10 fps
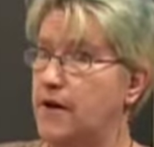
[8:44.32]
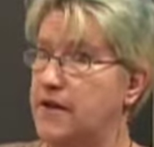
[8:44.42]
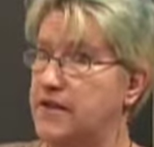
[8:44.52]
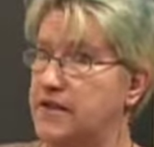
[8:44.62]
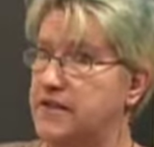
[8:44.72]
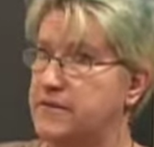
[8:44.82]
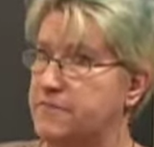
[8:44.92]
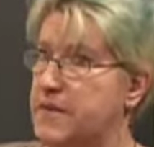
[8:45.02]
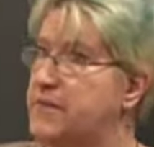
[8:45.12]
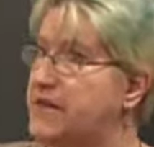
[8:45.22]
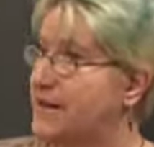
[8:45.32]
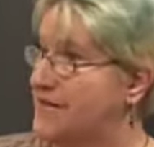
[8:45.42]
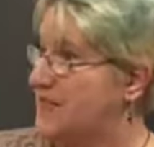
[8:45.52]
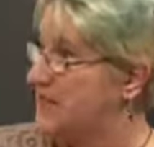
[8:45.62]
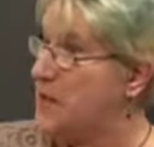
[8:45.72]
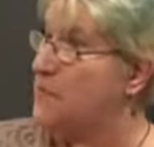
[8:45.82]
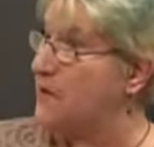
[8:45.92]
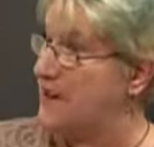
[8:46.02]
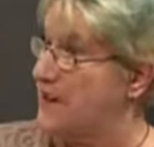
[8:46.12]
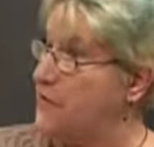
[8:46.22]
It's maybe not the same
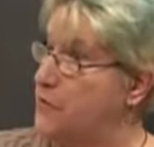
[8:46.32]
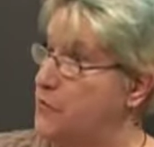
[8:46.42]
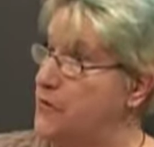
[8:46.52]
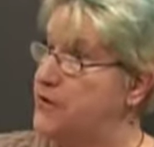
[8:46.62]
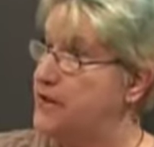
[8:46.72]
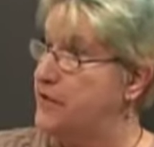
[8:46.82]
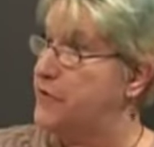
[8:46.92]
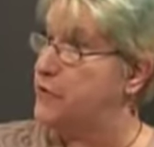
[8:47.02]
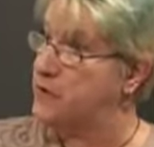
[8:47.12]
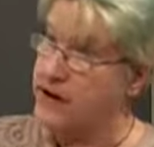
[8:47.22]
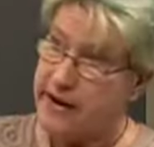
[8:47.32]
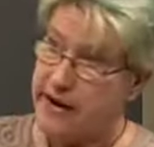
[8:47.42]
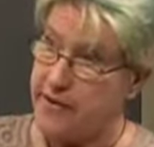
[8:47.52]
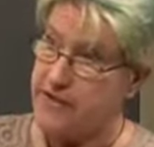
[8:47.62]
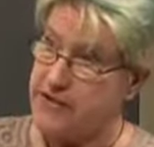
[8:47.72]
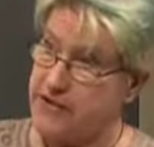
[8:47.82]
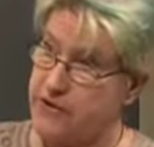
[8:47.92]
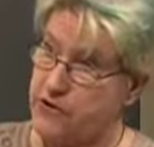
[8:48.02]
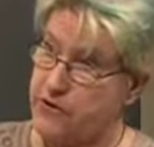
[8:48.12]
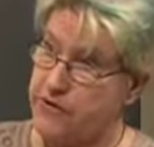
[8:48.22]
way you would if you were not having a
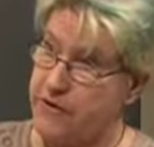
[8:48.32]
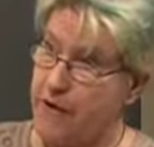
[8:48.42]
seizure.